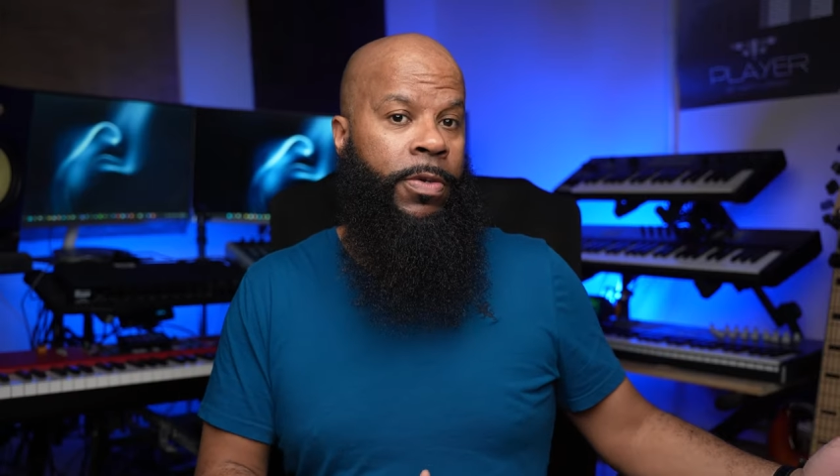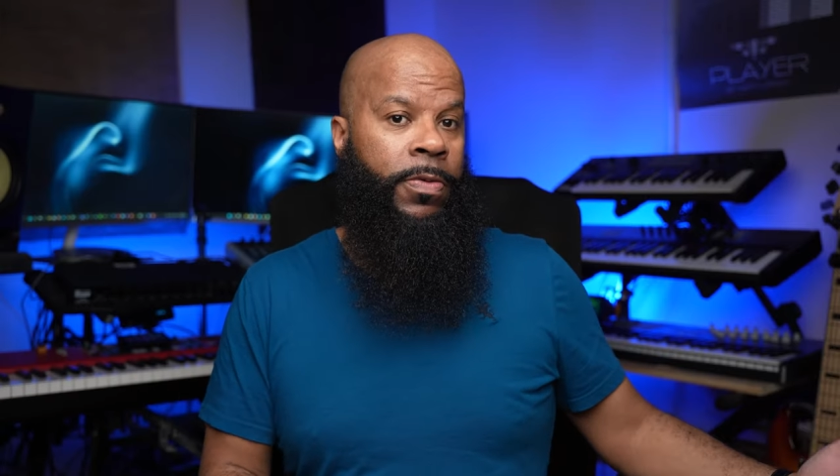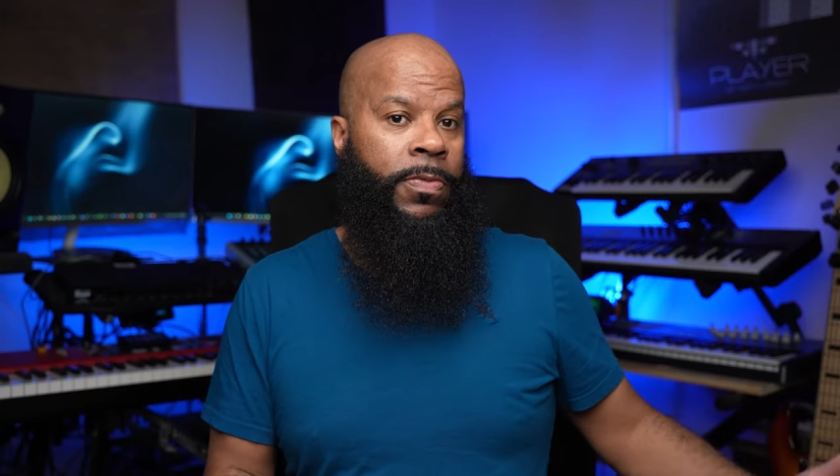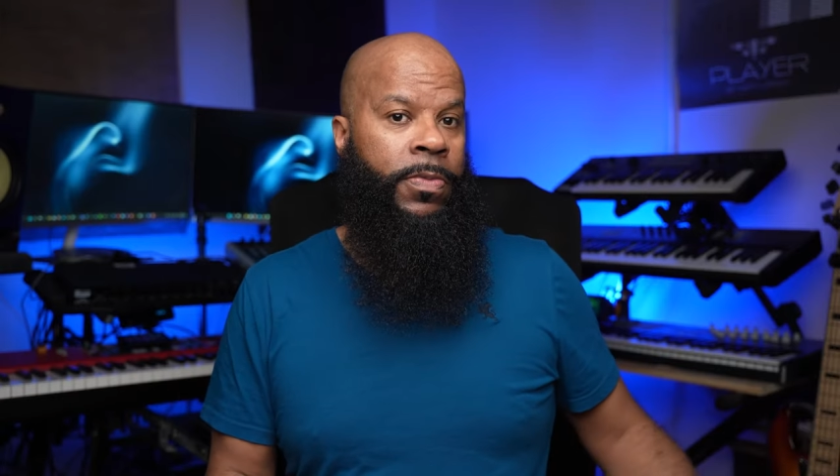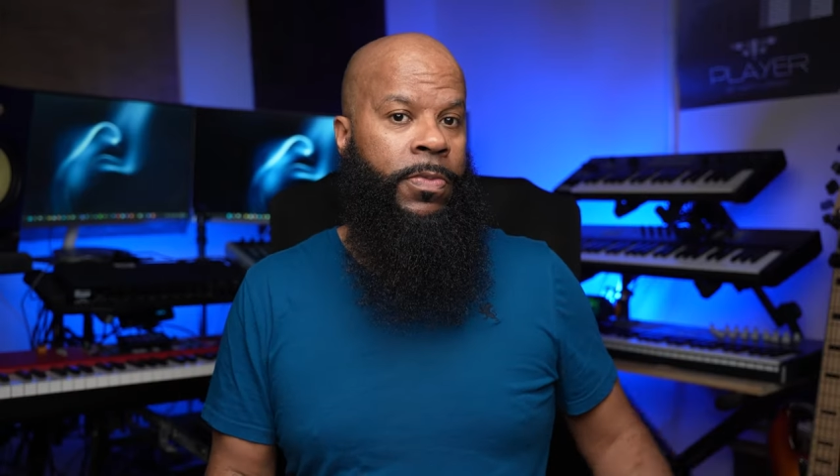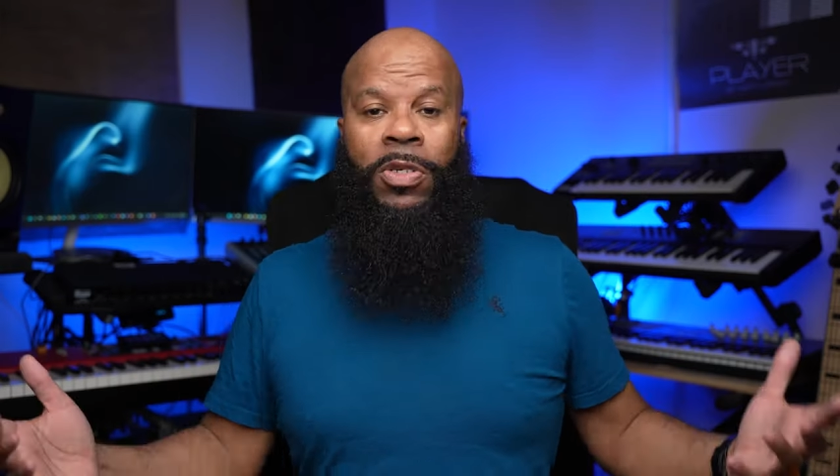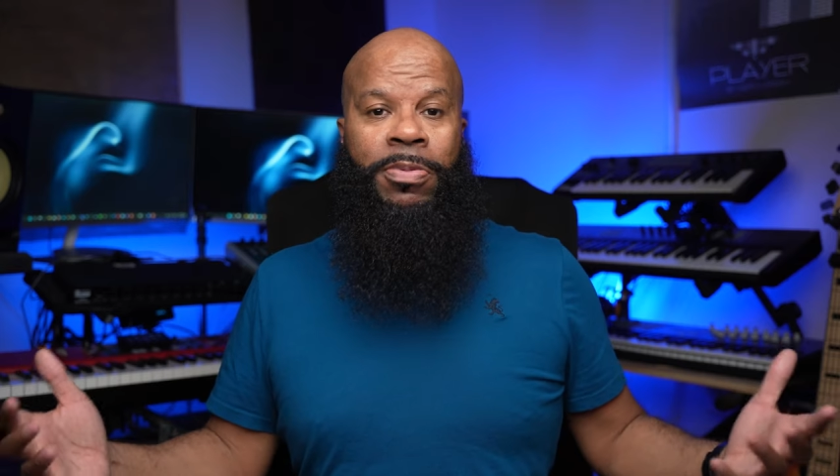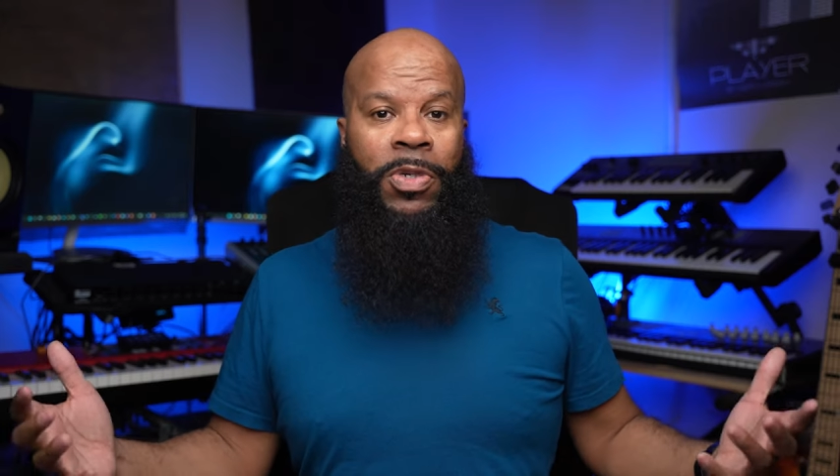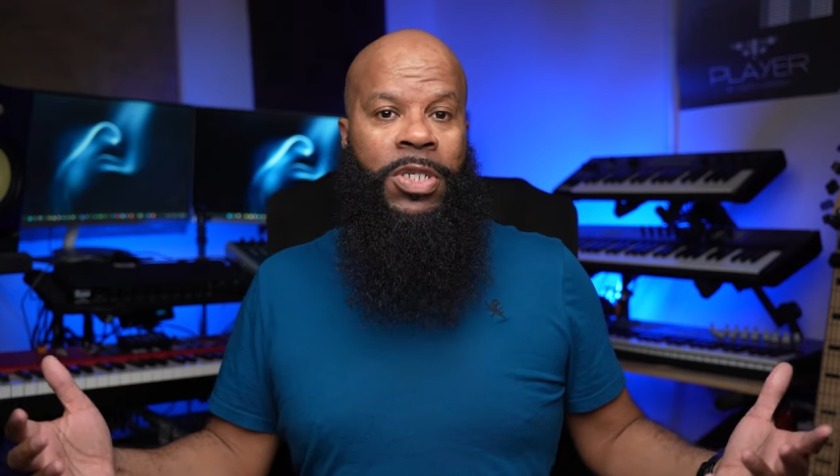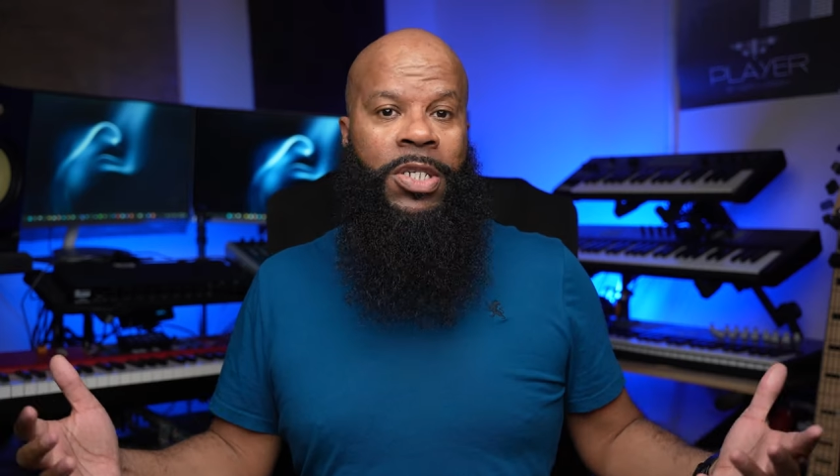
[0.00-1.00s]
And most
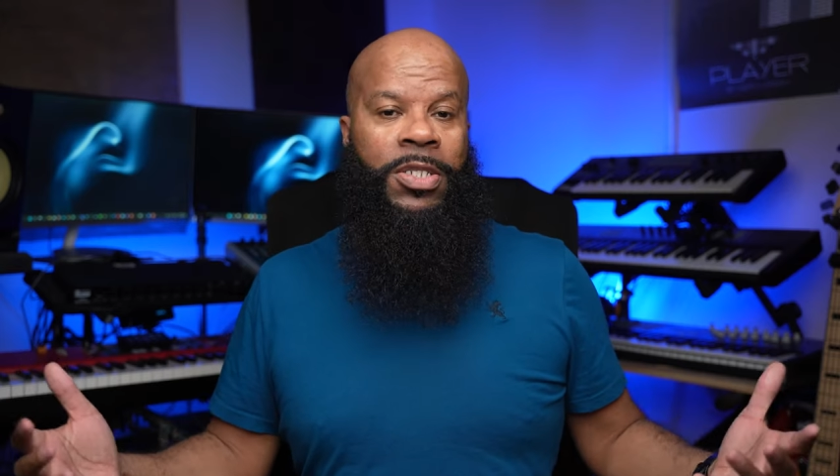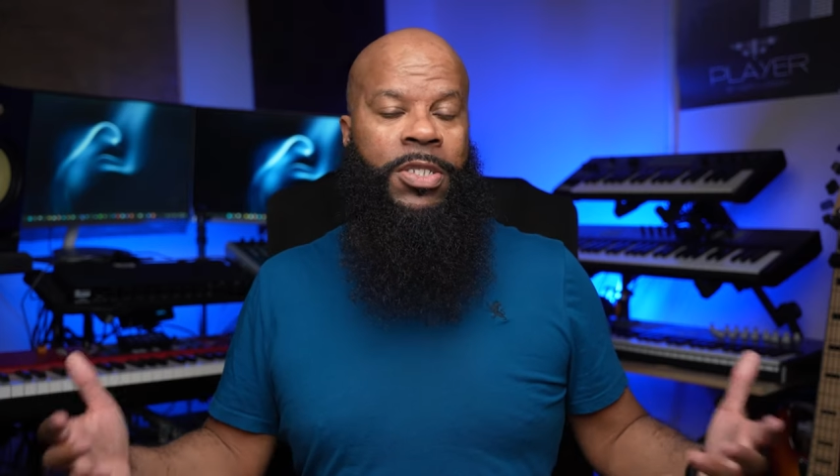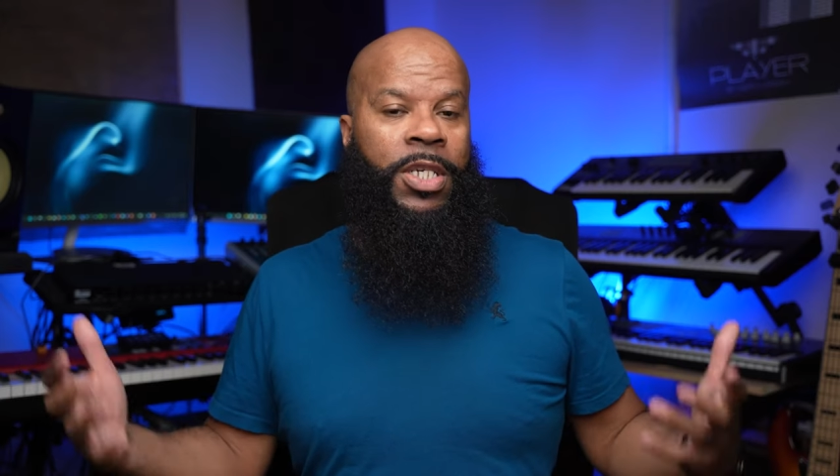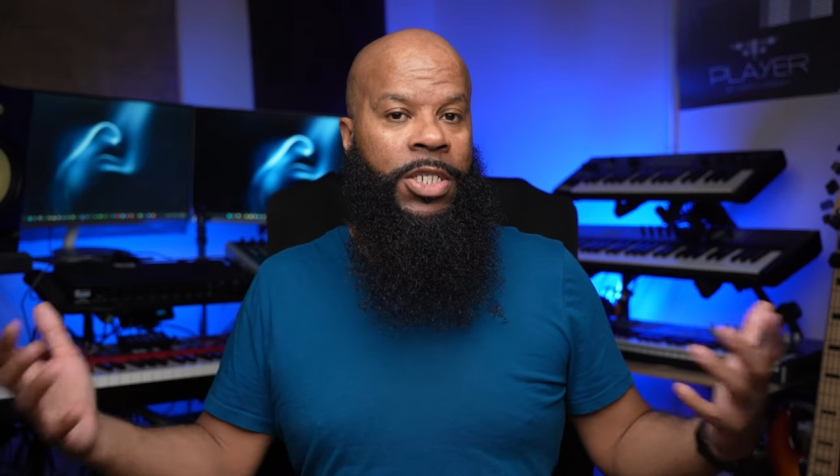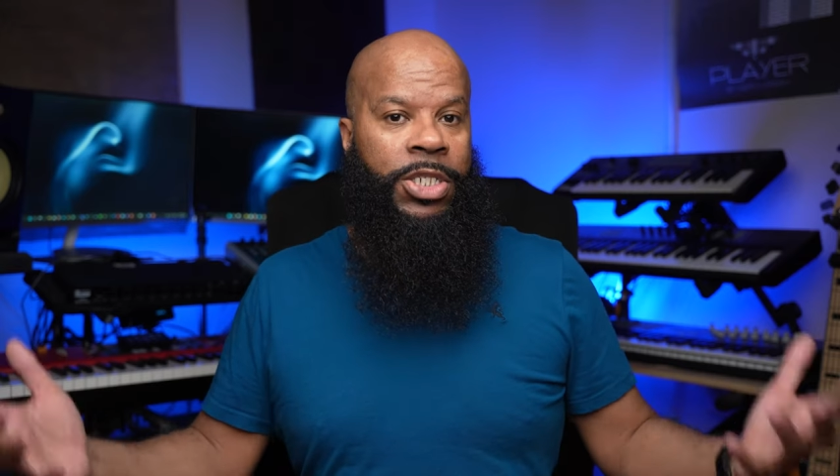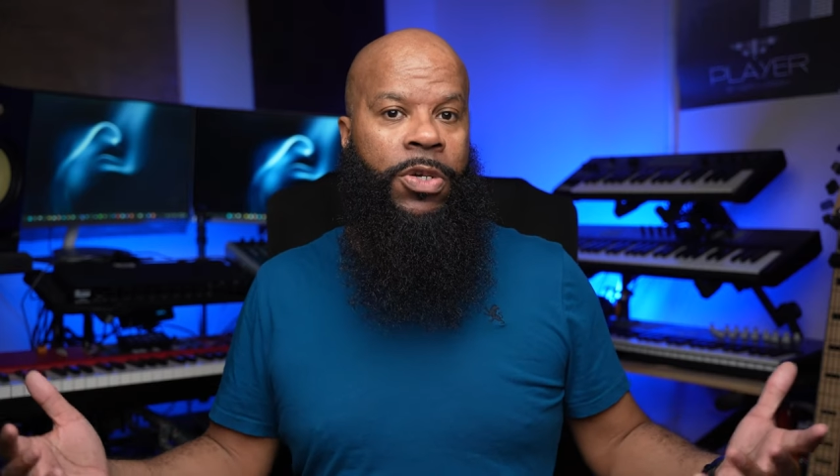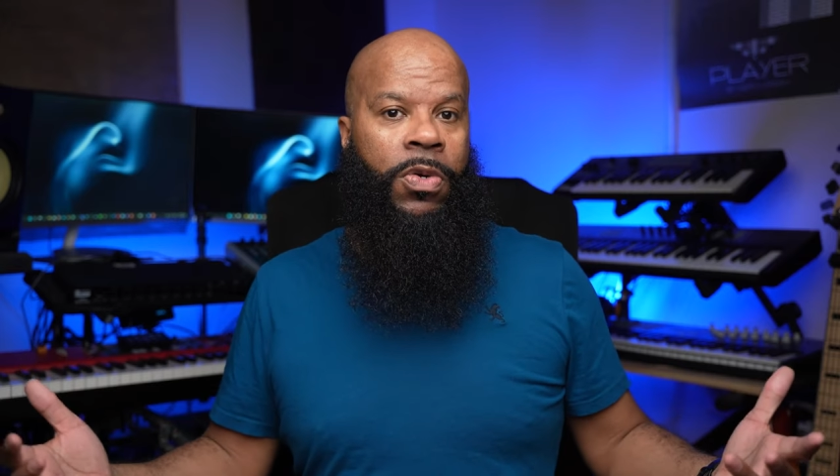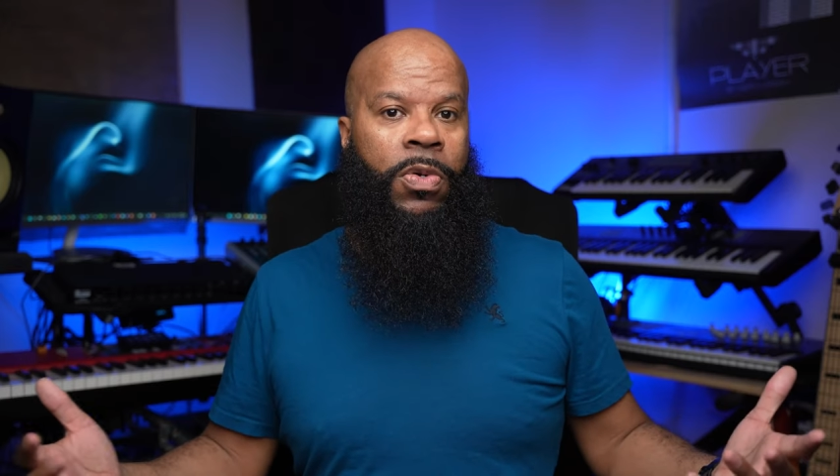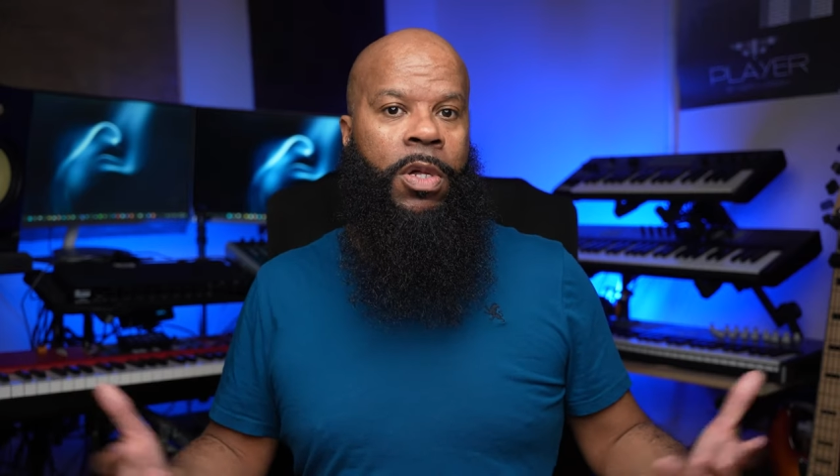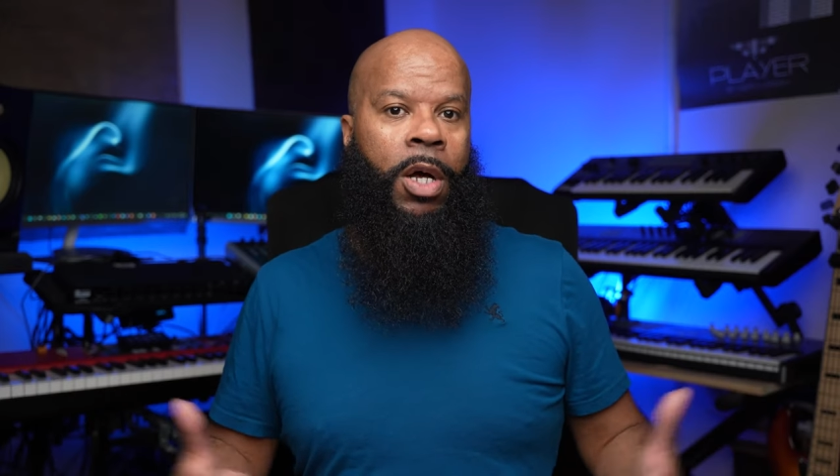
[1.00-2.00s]
musicians in general